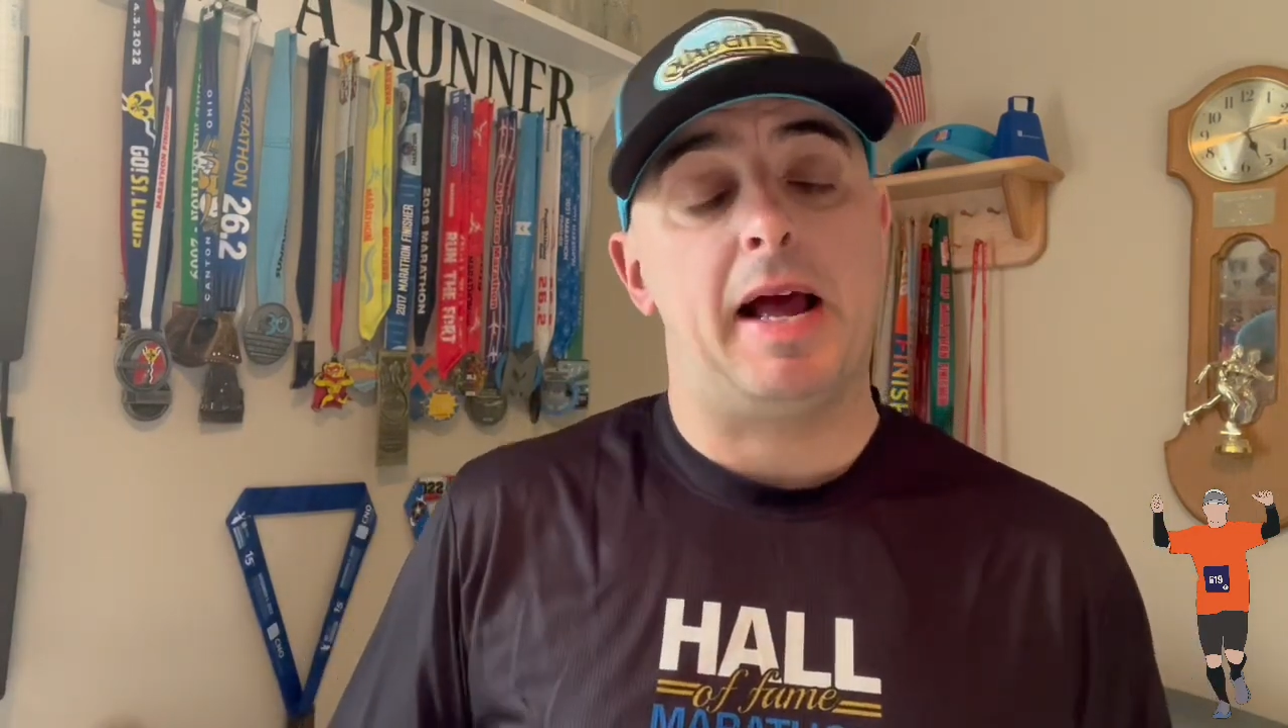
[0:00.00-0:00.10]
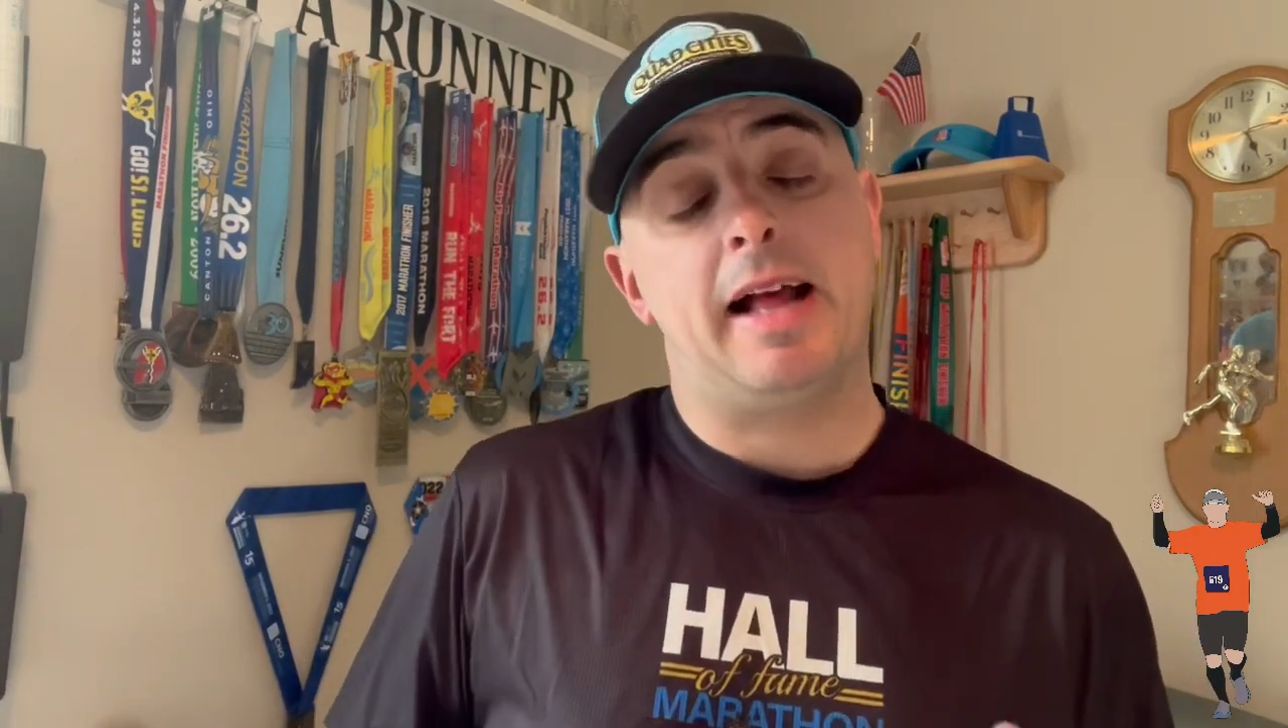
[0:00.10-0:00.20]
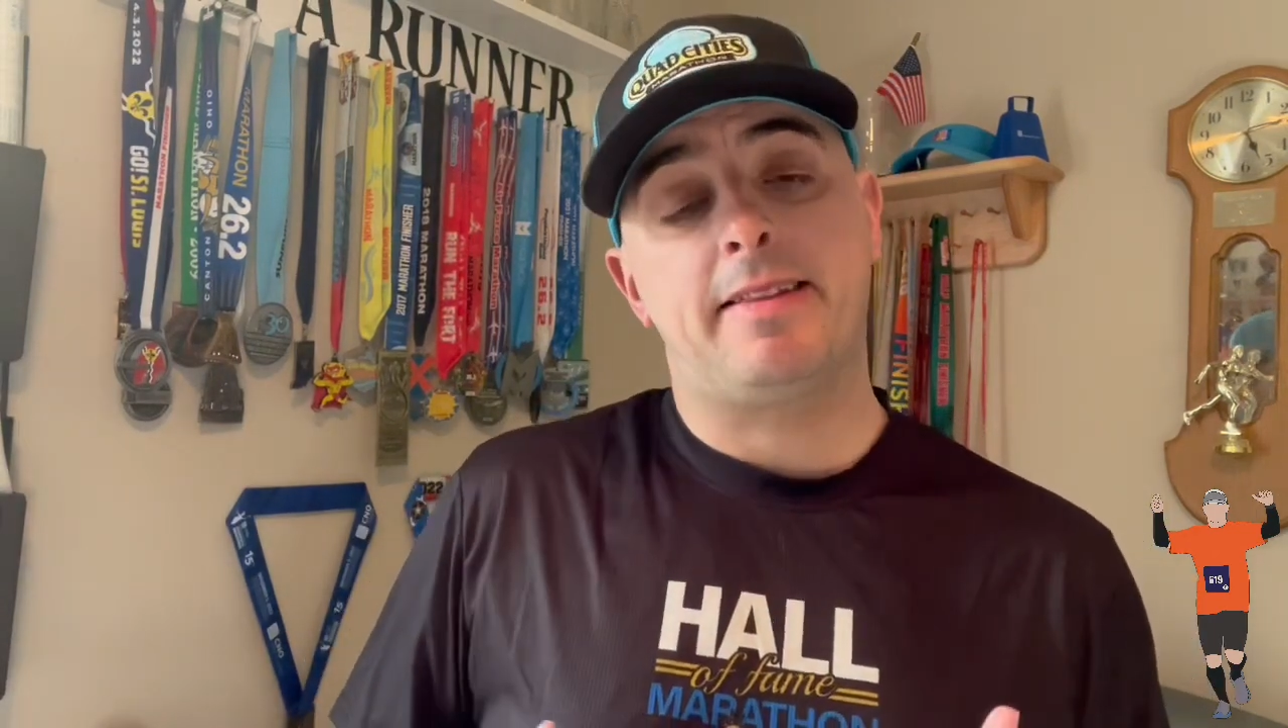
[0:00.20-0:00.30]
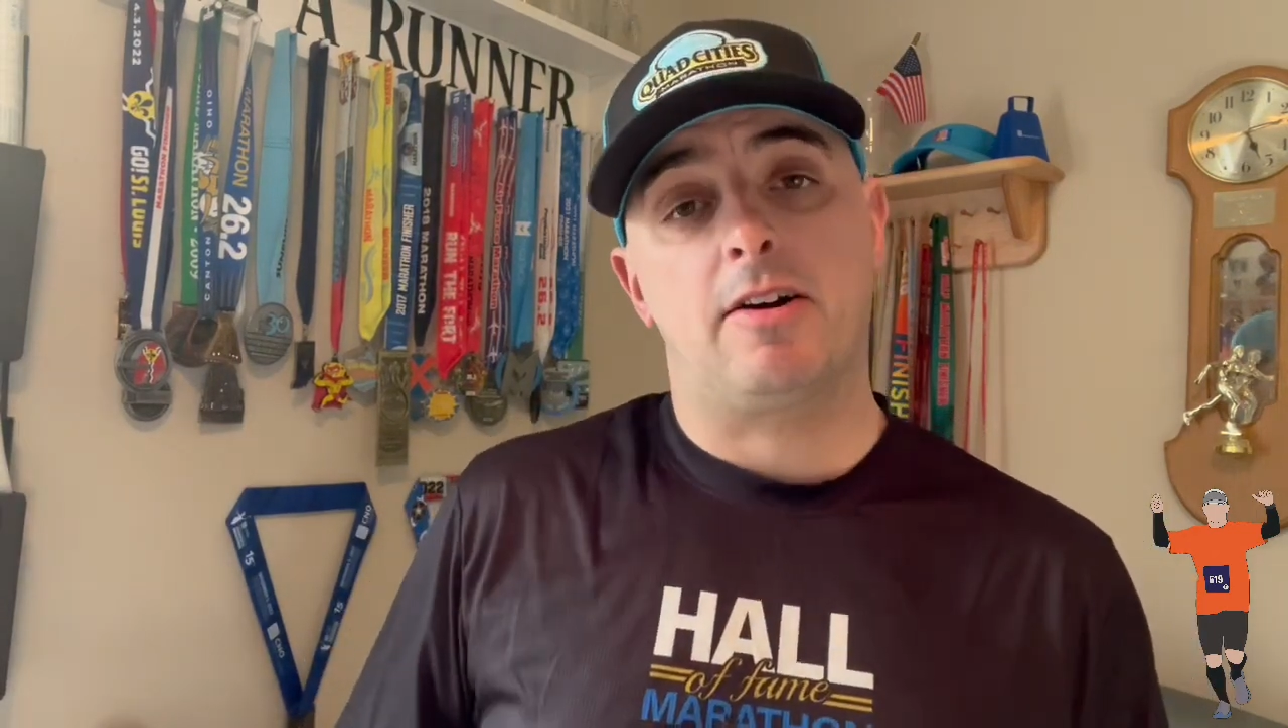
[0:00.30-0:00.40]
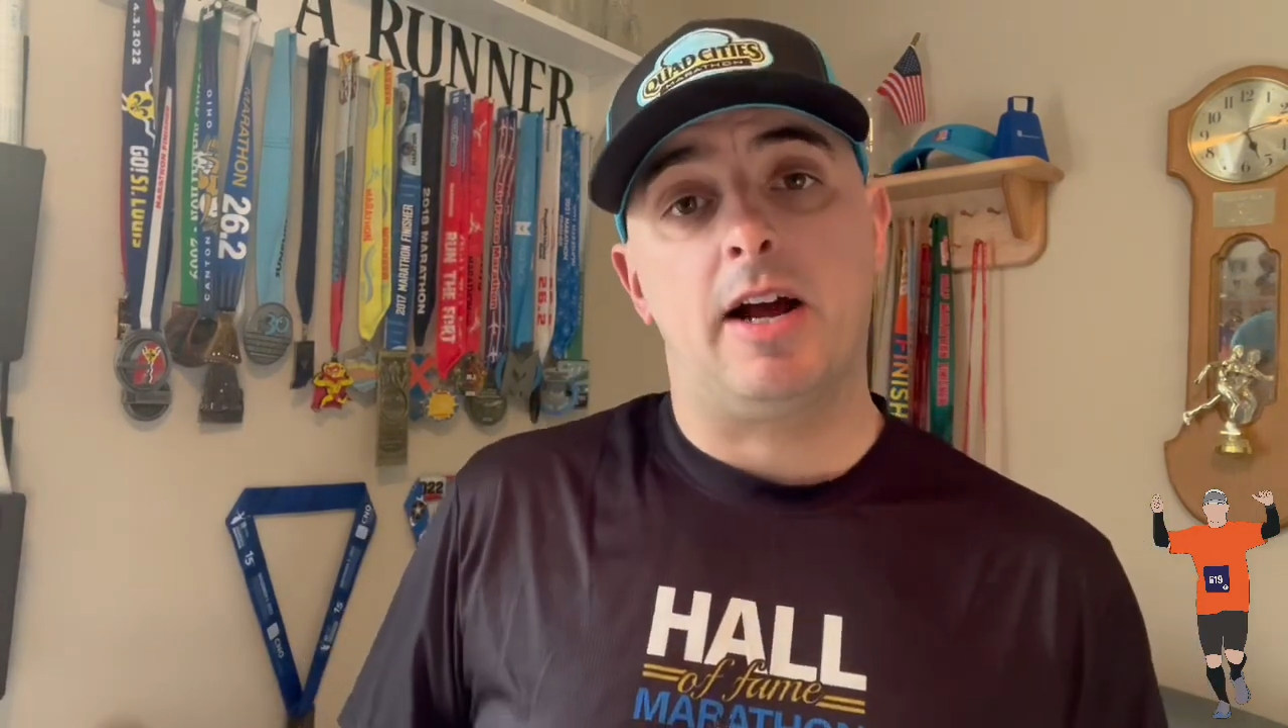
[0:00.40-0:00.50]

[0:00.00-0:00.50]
at their